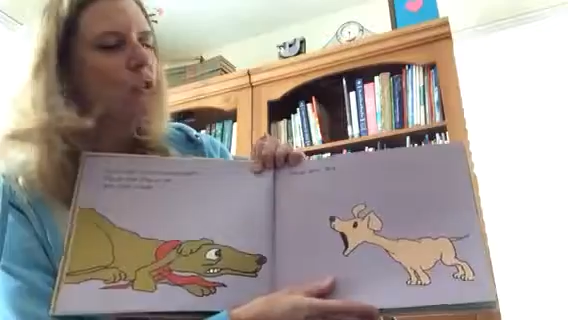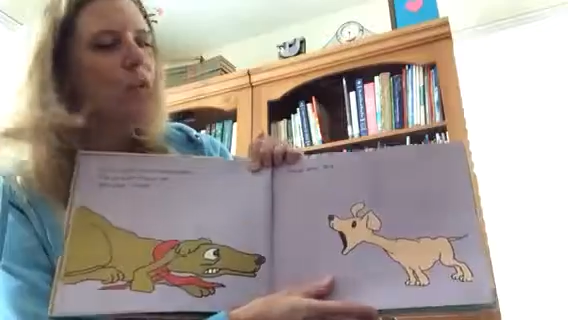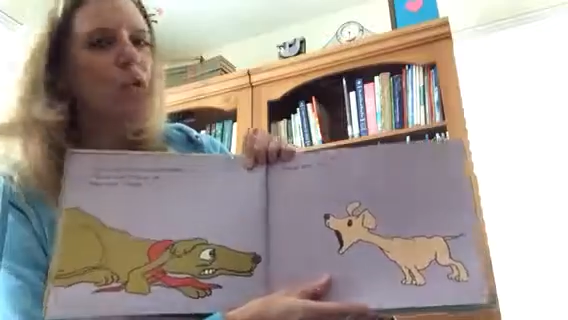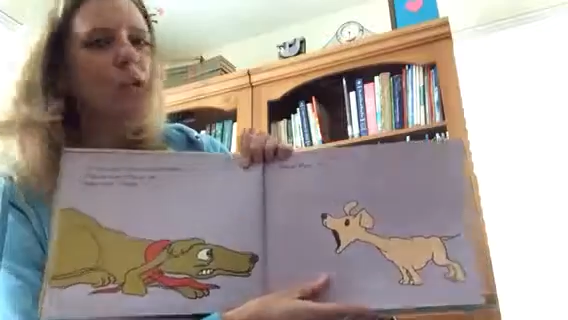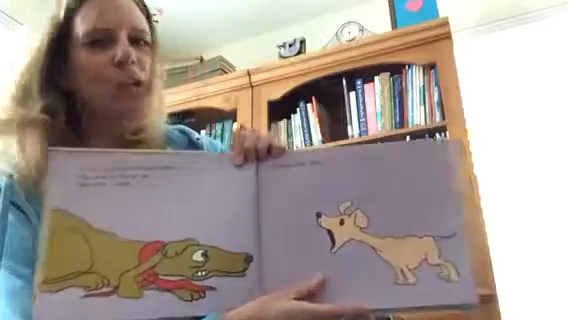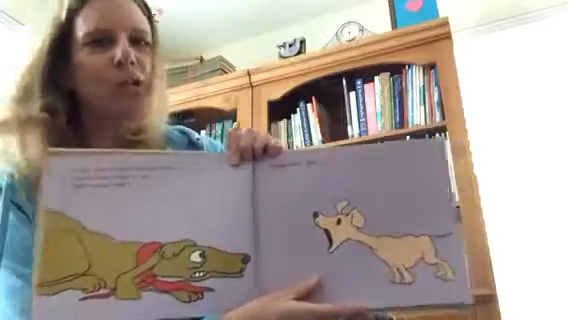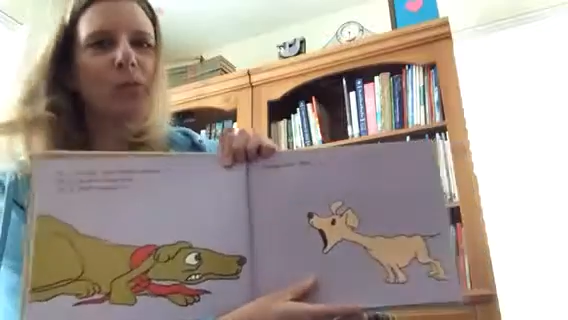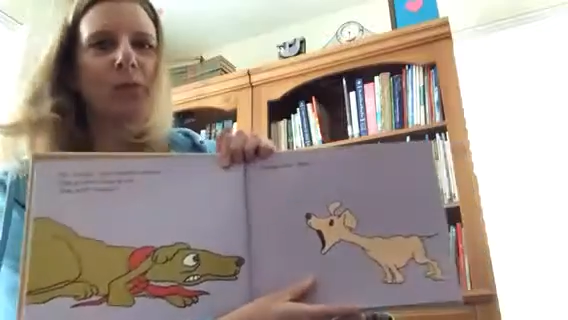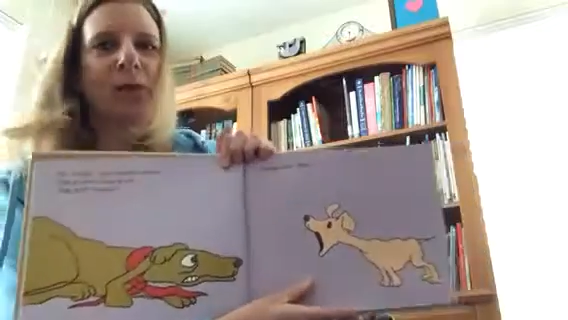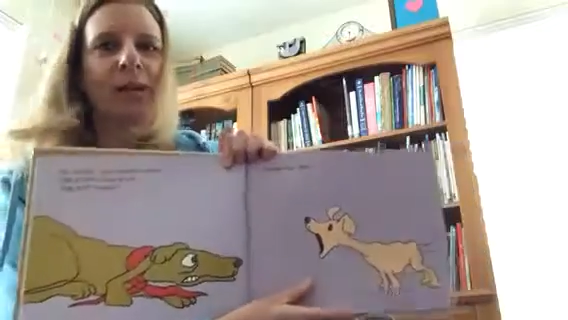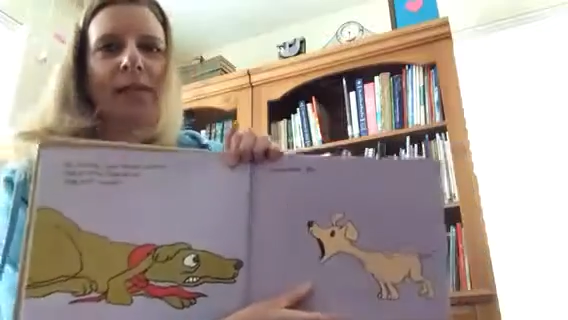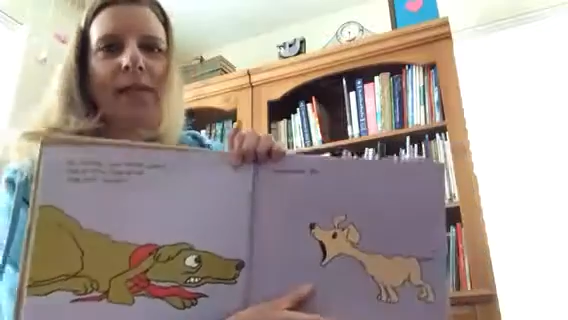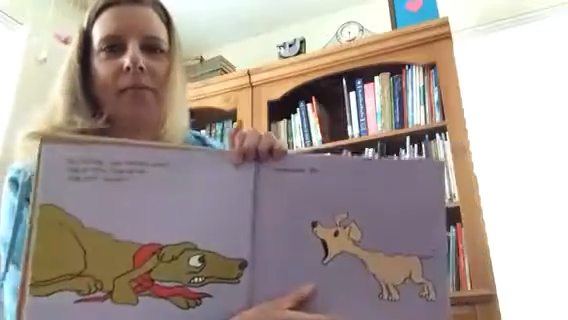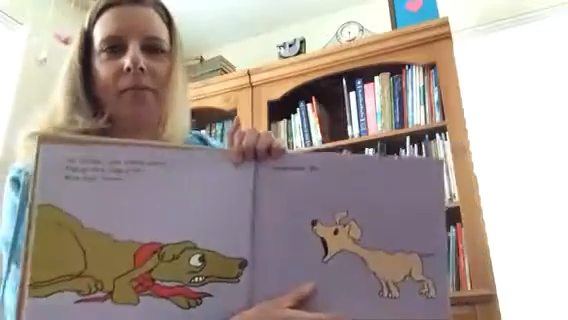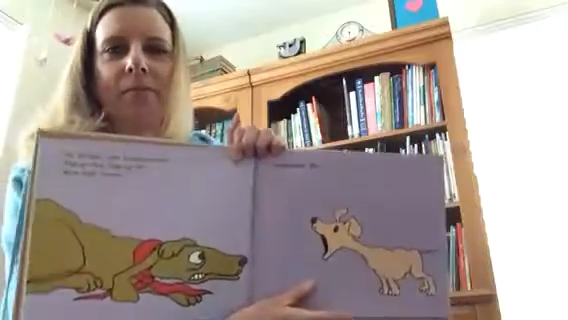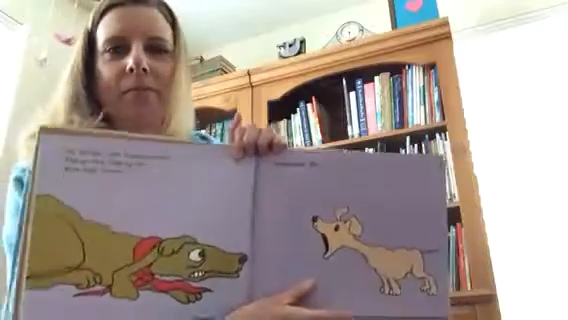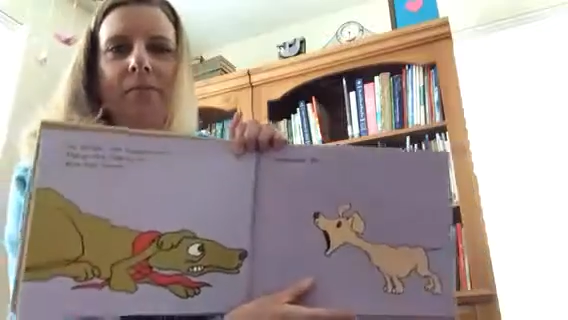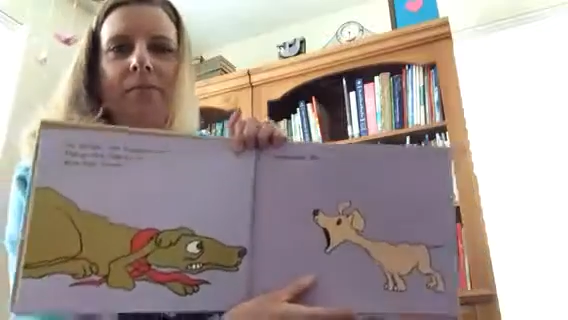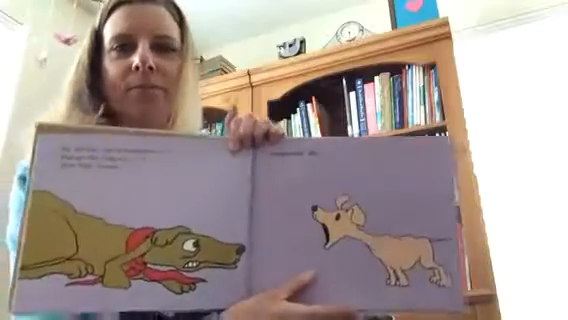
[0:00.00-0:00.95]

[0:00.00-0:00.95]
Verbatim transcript: George went,